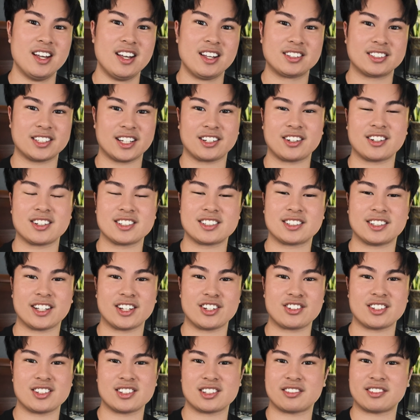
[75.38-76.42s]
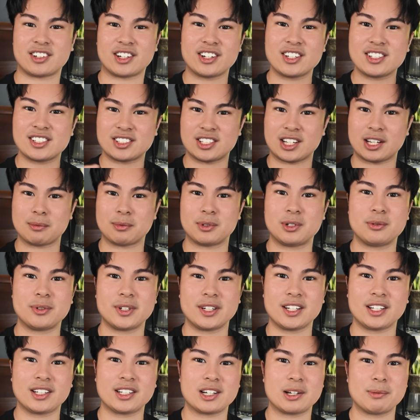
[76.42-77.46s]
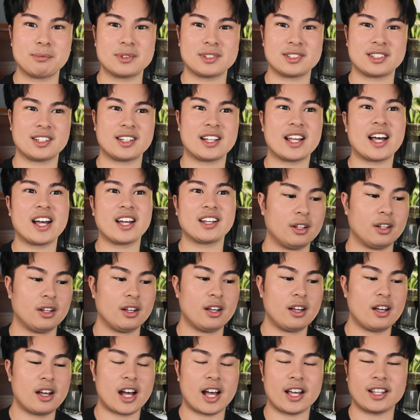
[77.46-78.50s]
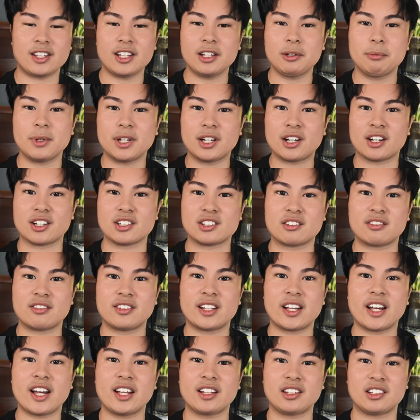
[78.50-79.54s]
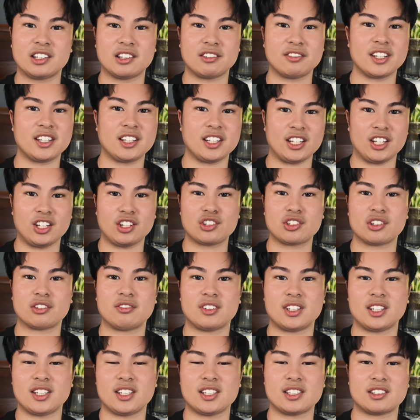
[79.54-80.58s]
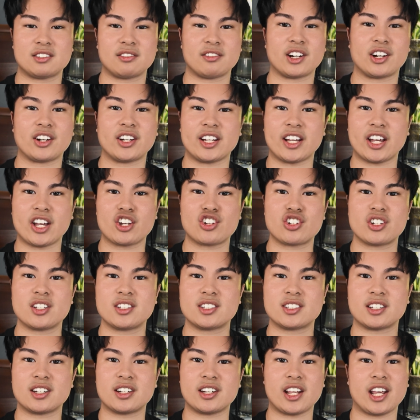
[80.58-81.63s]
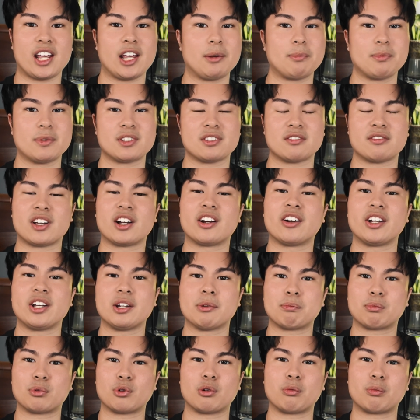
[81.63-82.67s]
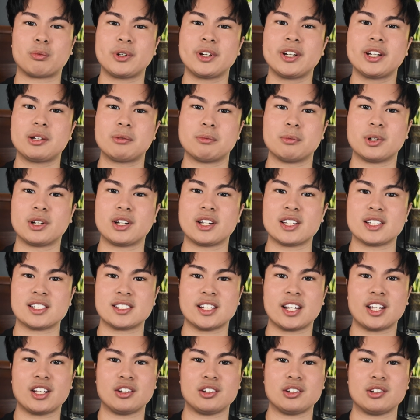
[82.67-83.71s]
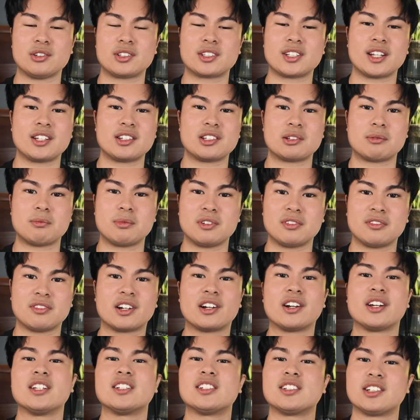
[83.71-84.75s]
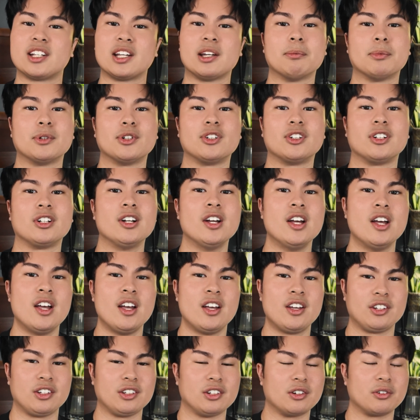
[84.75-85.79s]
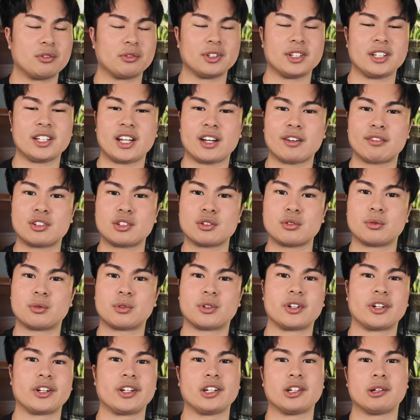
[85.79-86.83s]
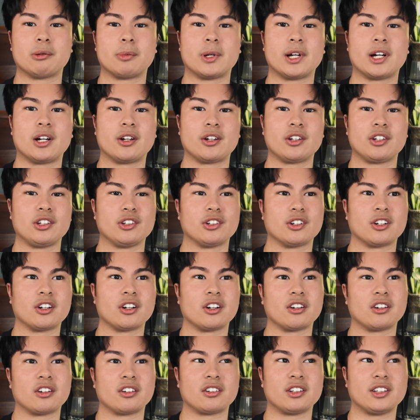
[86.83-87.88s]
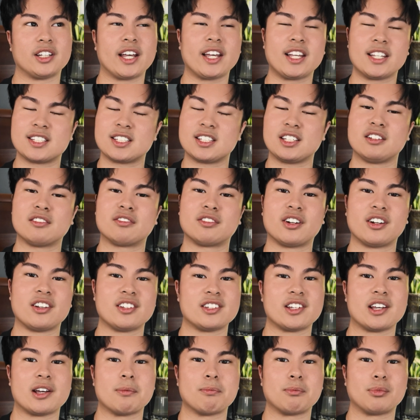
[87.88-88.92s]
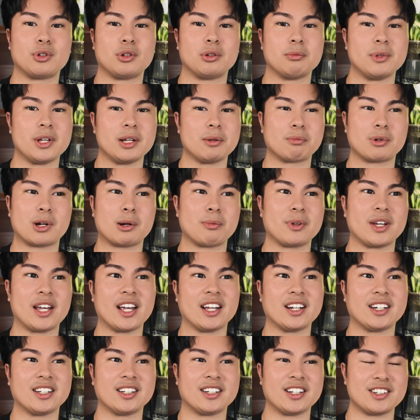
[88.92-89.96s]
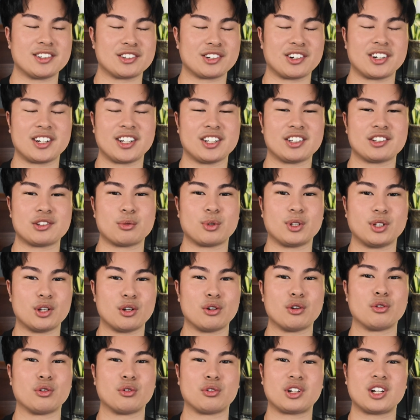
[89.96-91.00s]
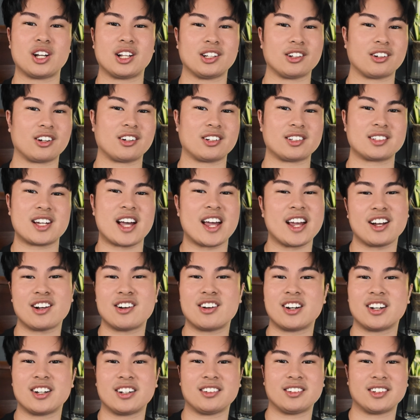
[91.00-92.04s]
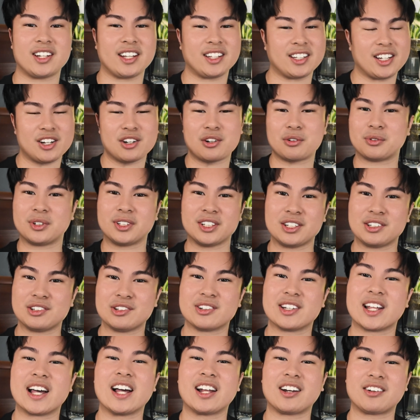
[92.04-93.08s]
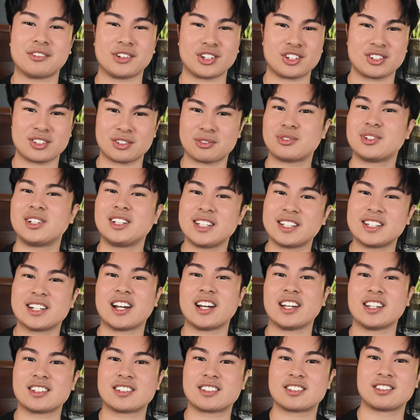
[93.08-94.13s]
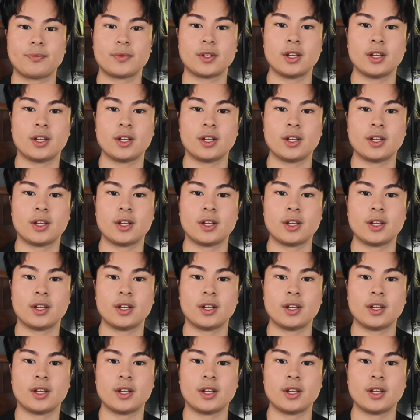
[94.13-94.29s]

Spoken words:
Thai constellations are very stable when it comes to that. I think because of that, giving each of these variations a name is very appropriate because they do tend to be very stable. You don't really have to worry about your legacy, for example, being propagated and turning into a low-colored Taikon. Like, they don't really do that, which is really nice.